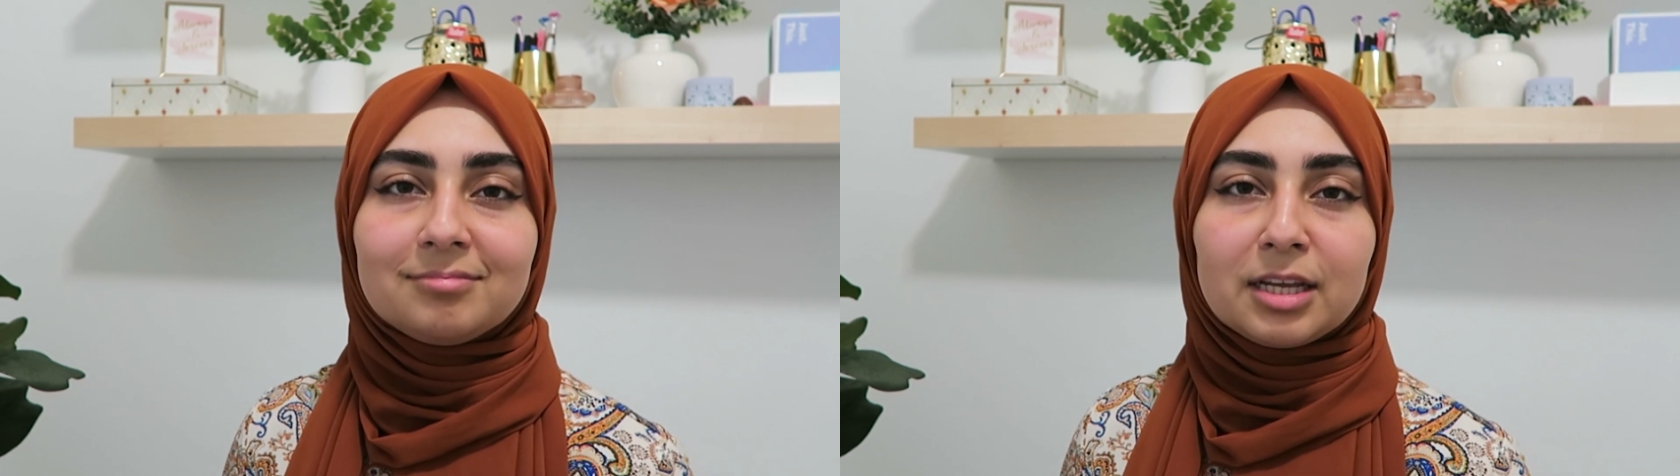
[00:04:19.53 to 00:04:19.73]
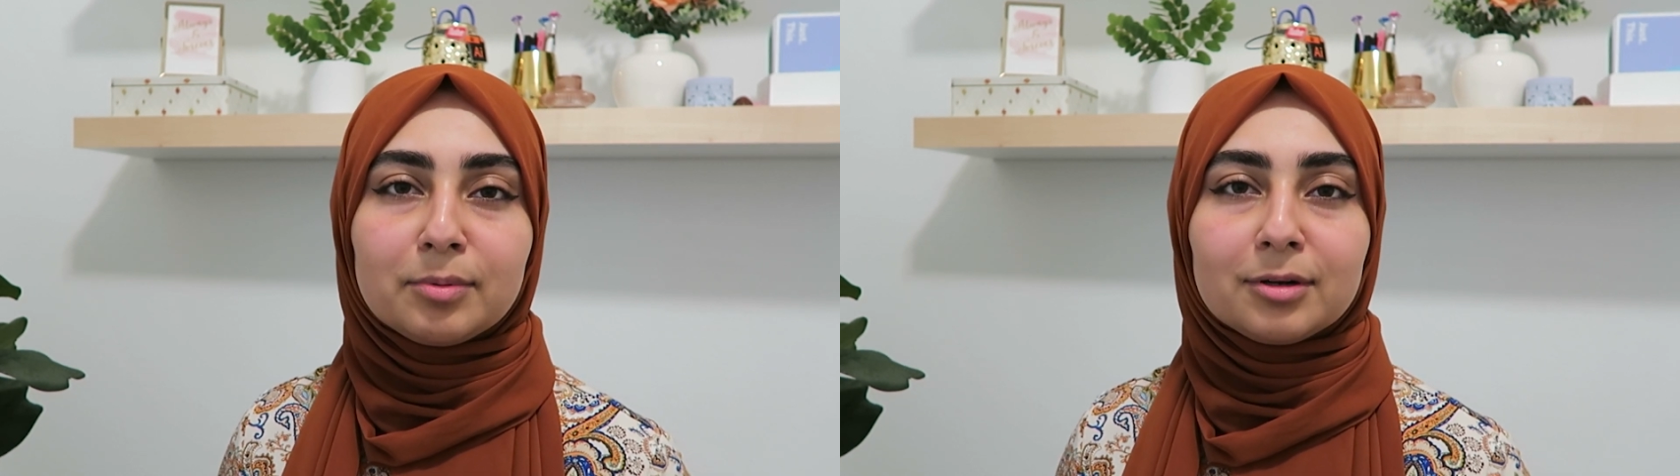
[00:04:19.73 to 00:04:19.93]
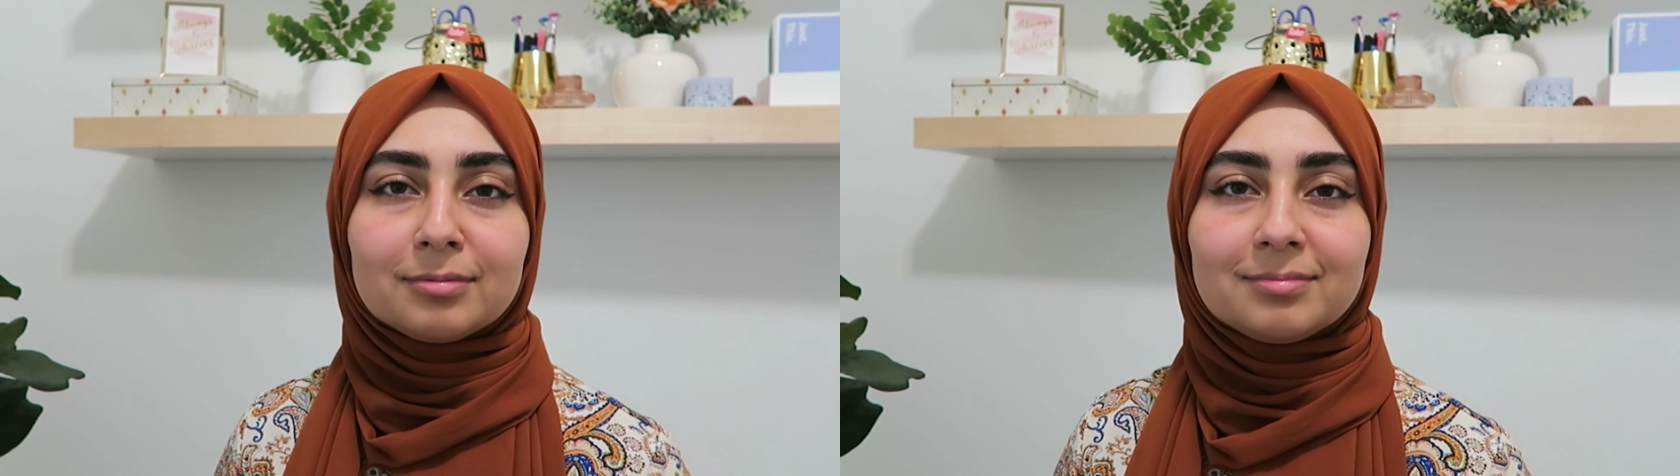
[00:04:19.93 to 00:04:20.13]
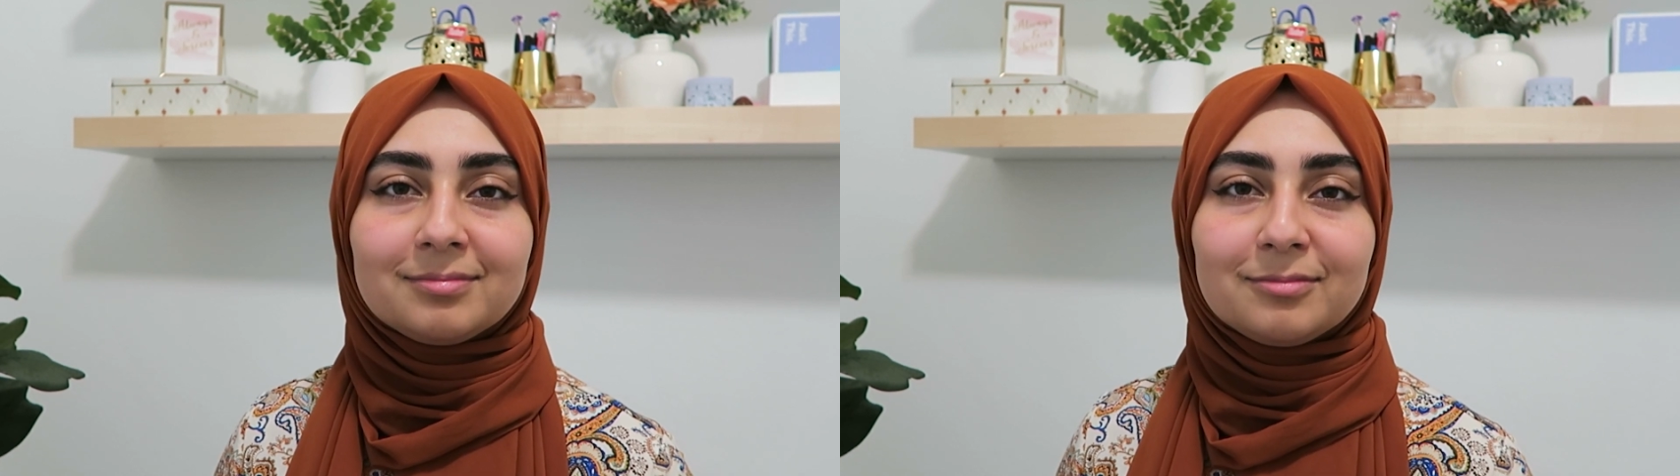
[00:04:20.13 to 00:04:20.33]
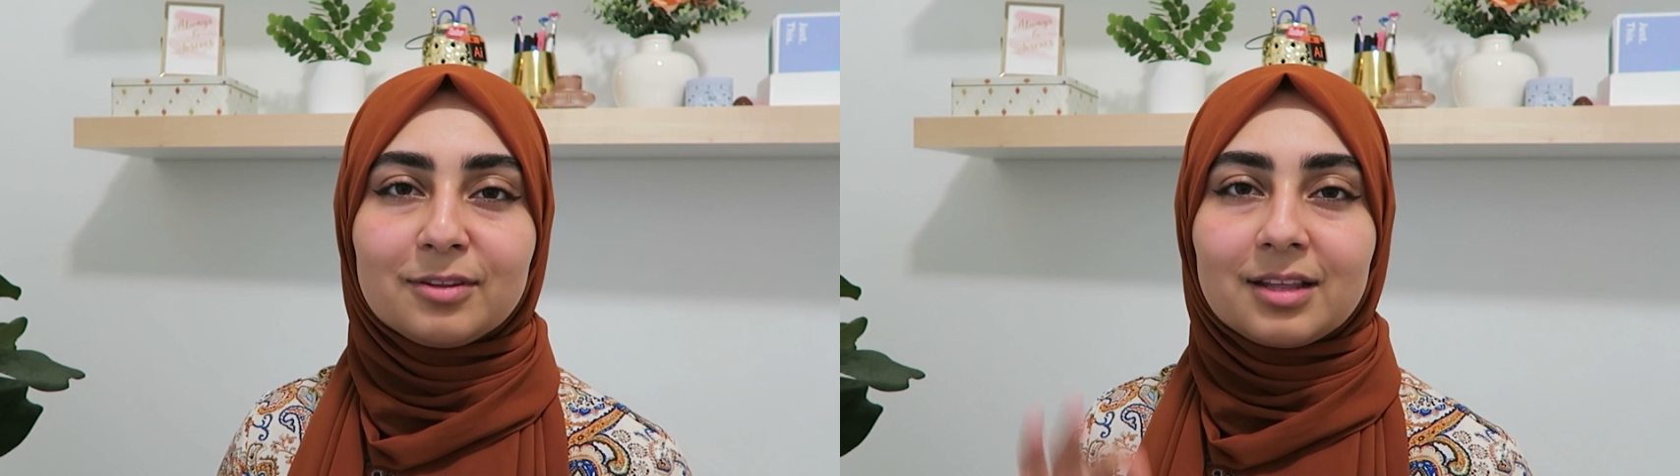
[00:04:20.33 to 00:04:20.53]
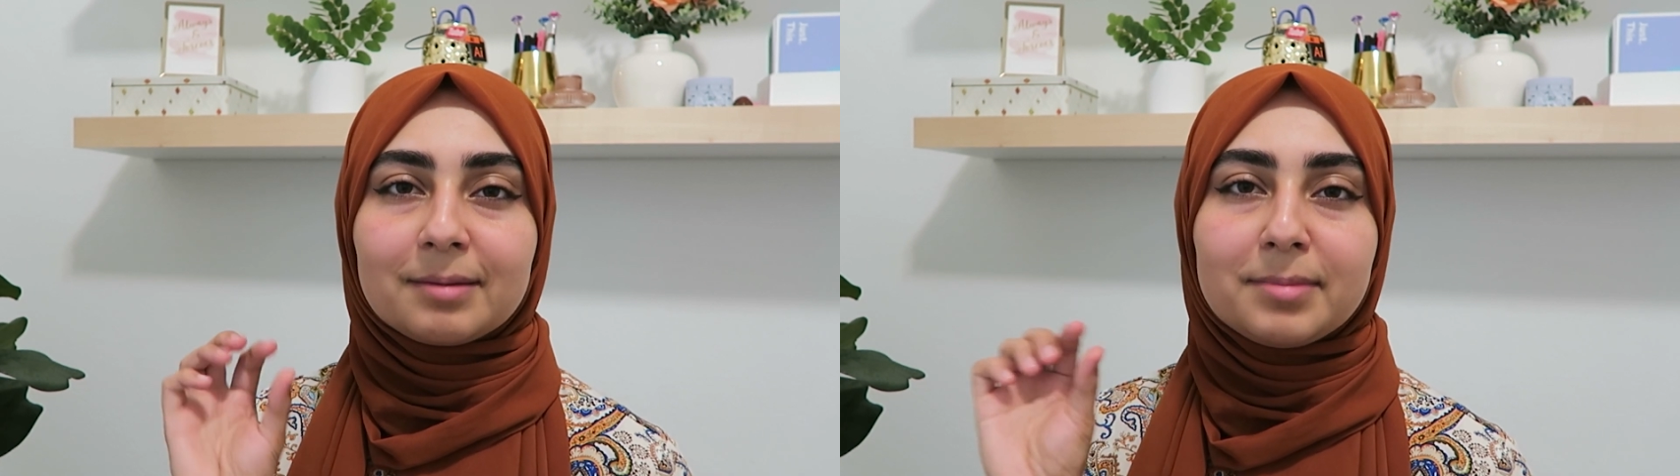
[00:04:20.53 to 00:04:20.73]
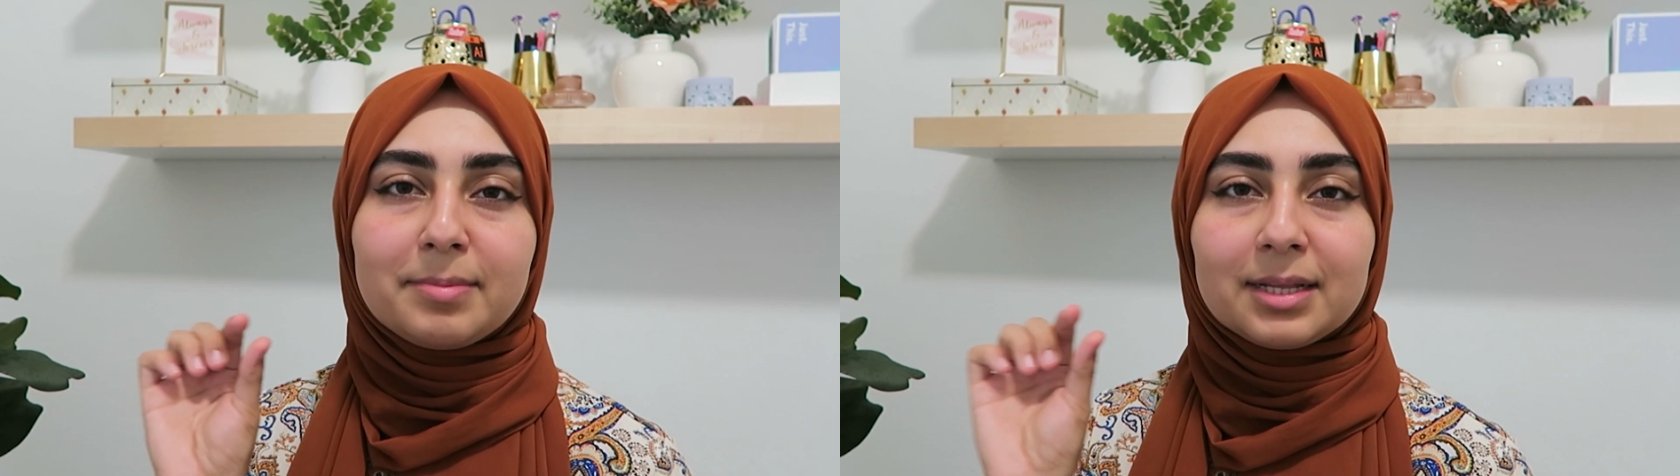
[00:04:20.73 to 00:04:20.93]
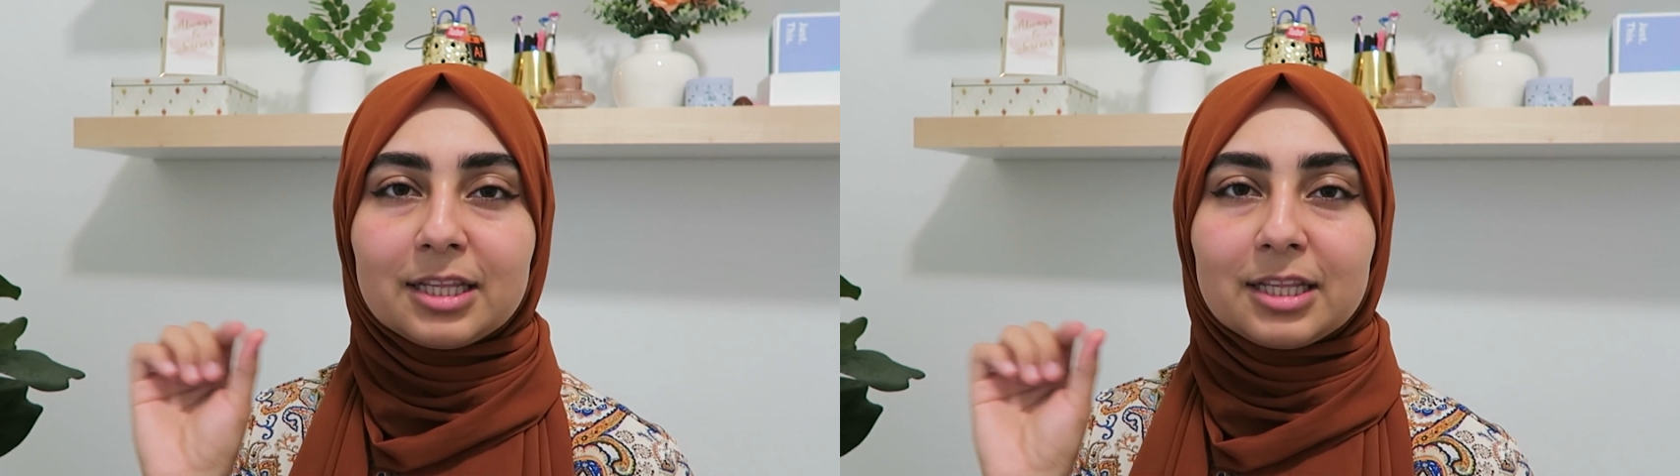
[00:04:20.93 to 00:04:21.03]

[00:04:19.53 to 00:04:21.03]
labor with like maybe